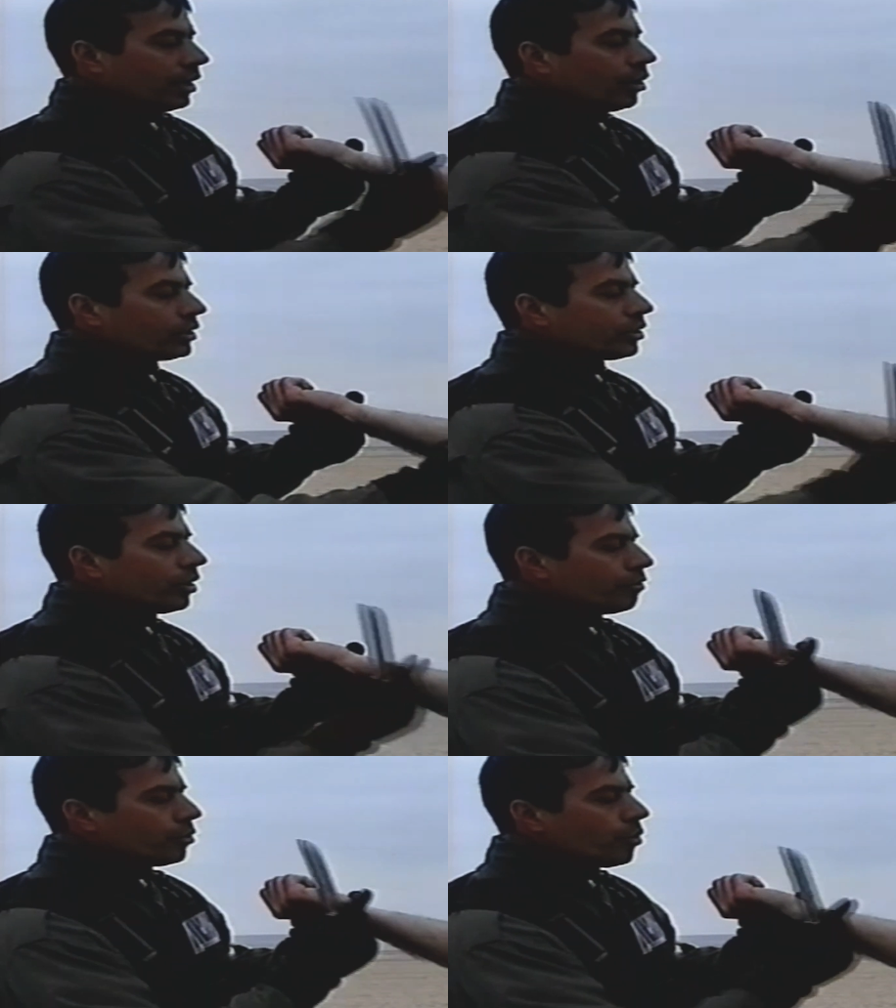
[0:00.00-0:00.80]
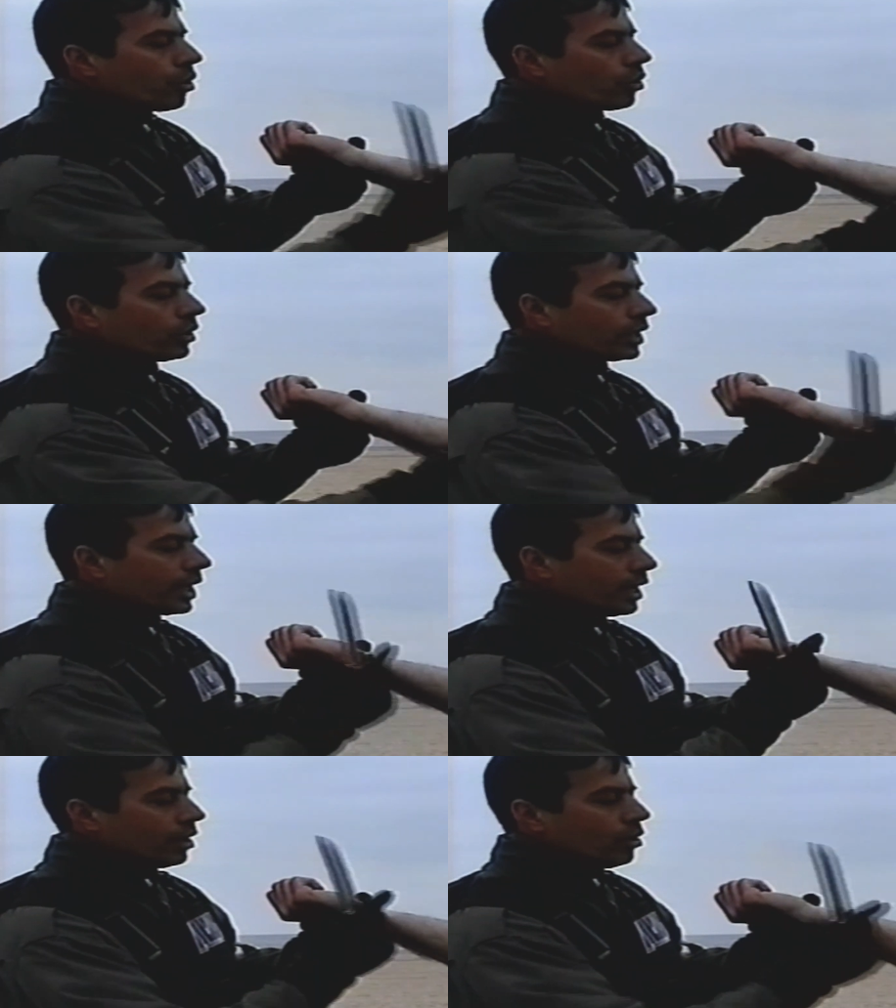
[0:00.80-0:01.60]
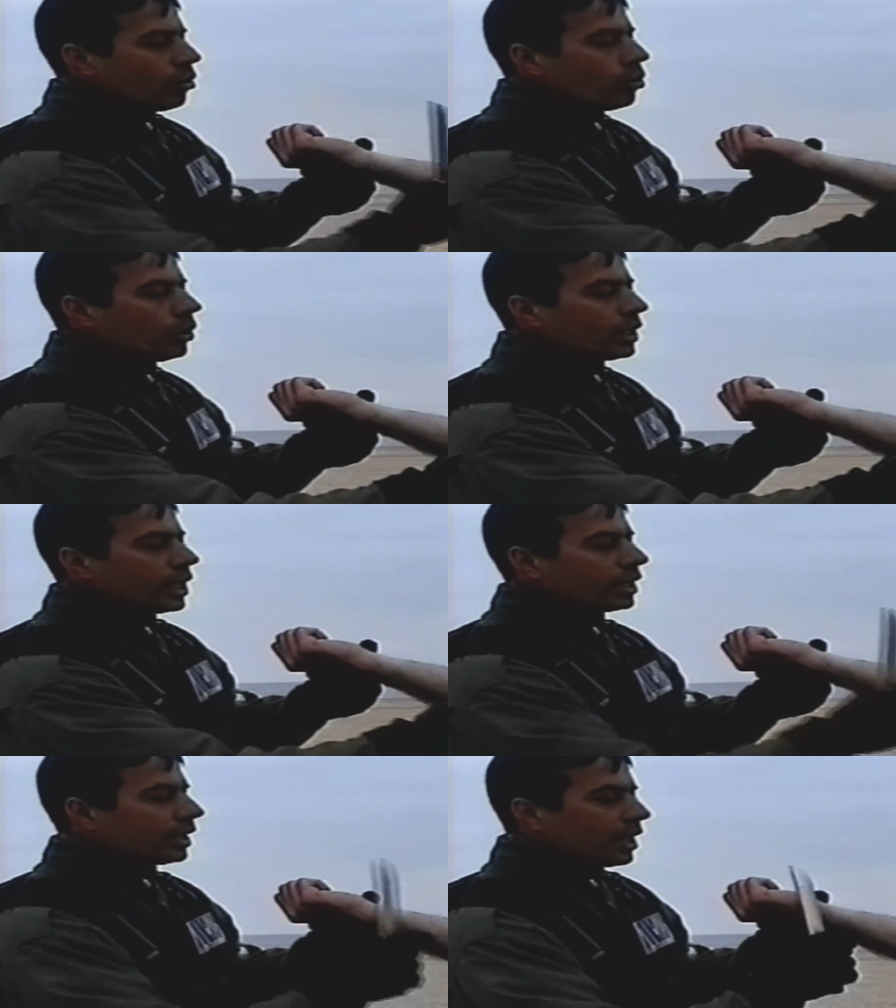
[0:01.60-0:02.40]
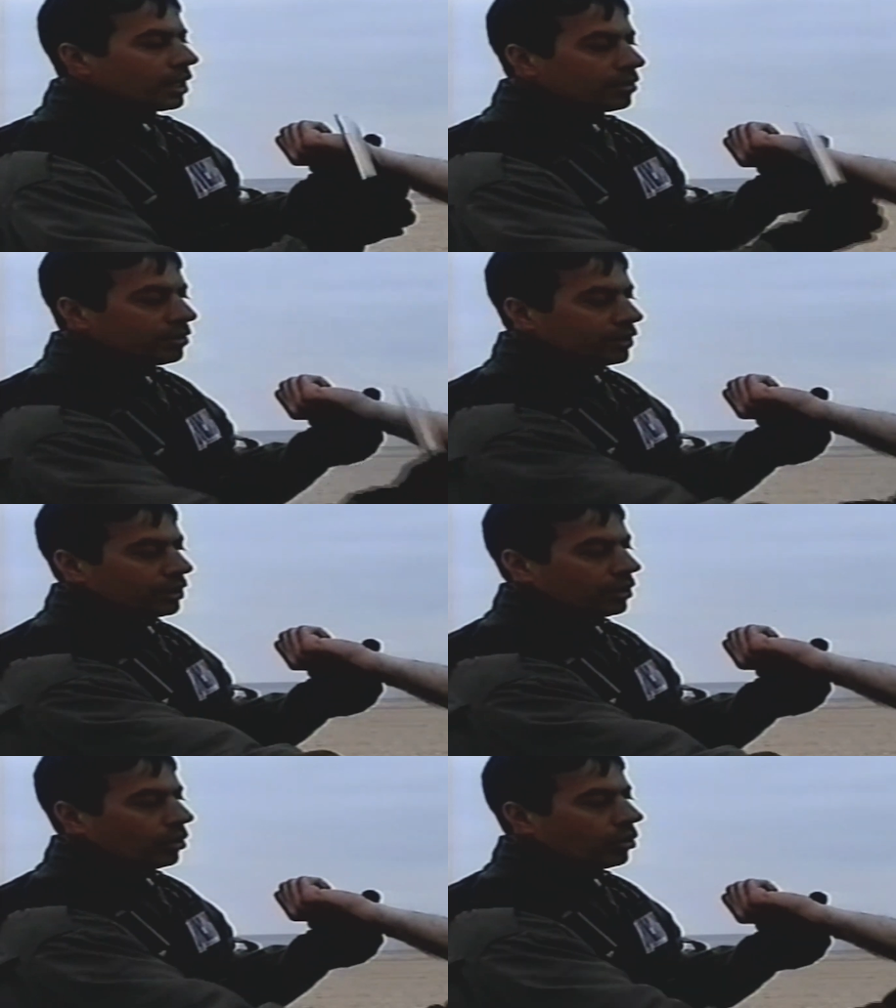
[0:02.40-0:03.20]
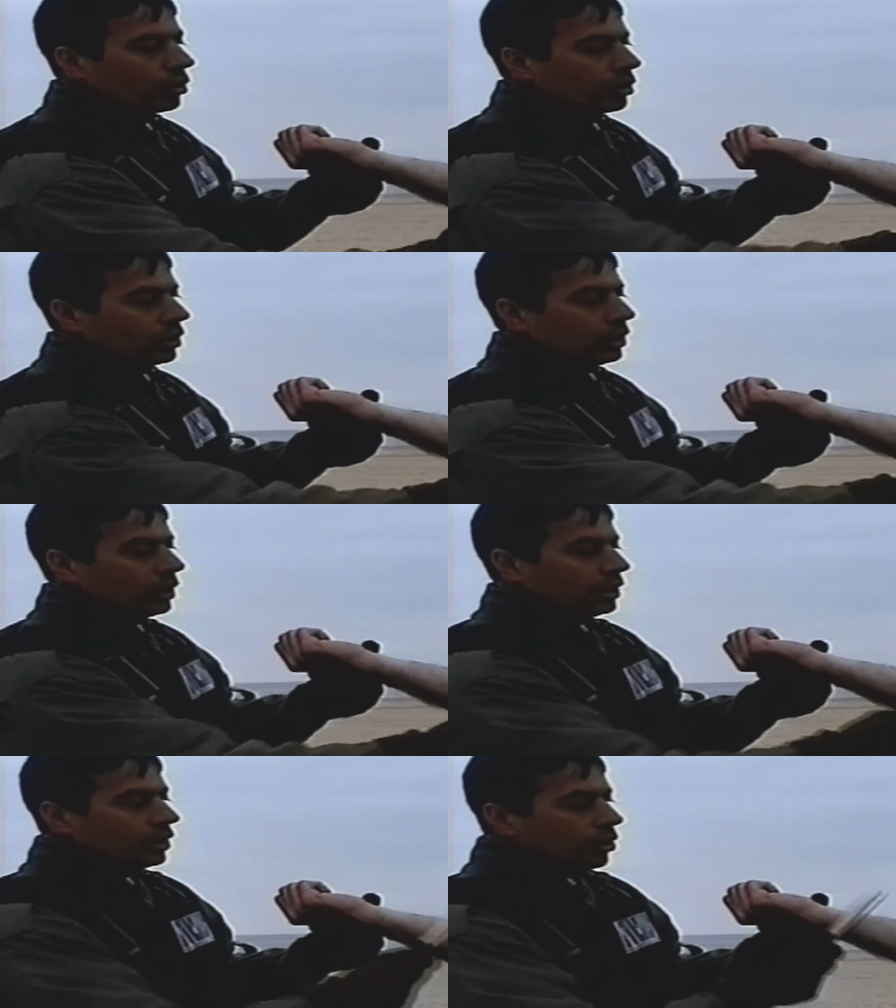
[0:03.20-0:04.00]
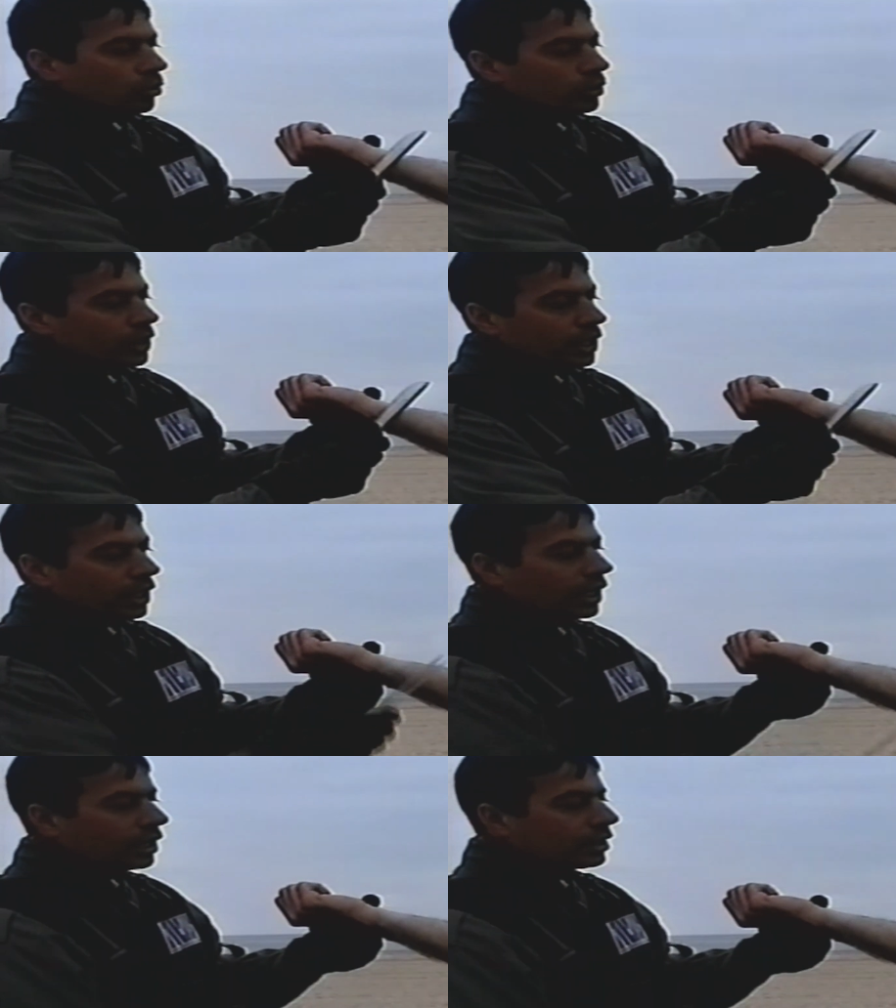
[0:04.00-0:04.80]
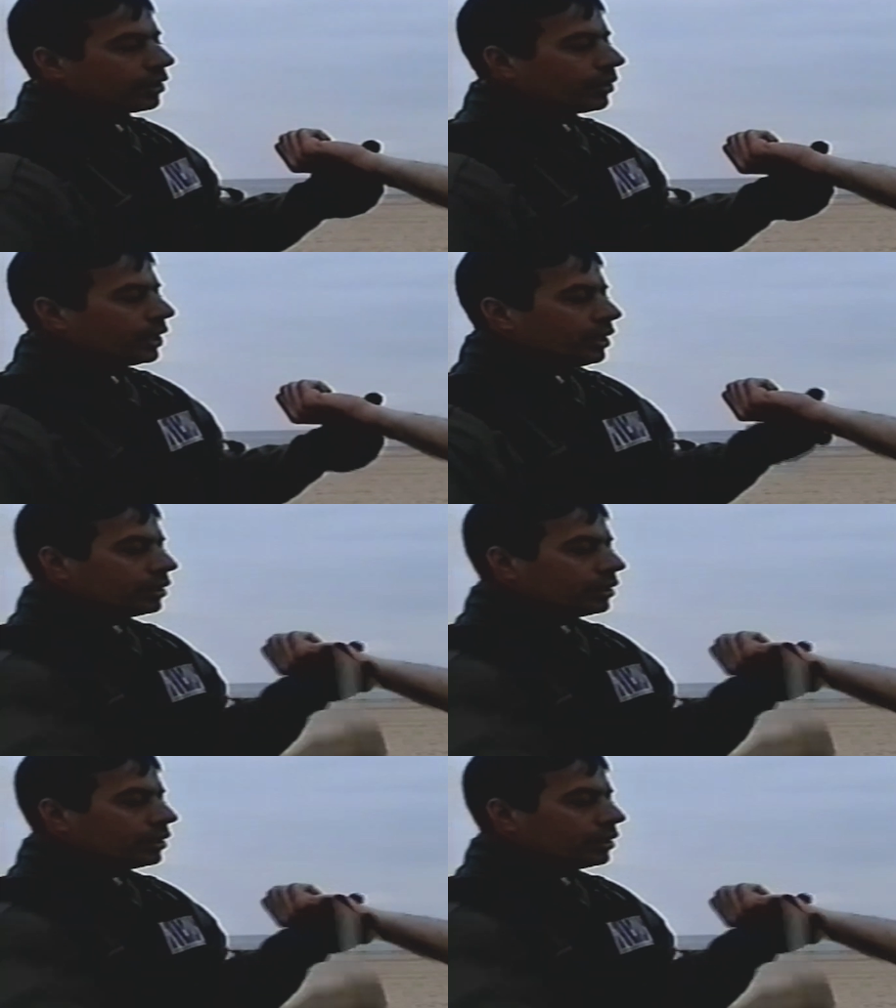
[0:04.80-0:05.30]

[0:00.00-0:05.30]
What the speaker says: and also if you work on the ulnar nerve or the ulnar artery.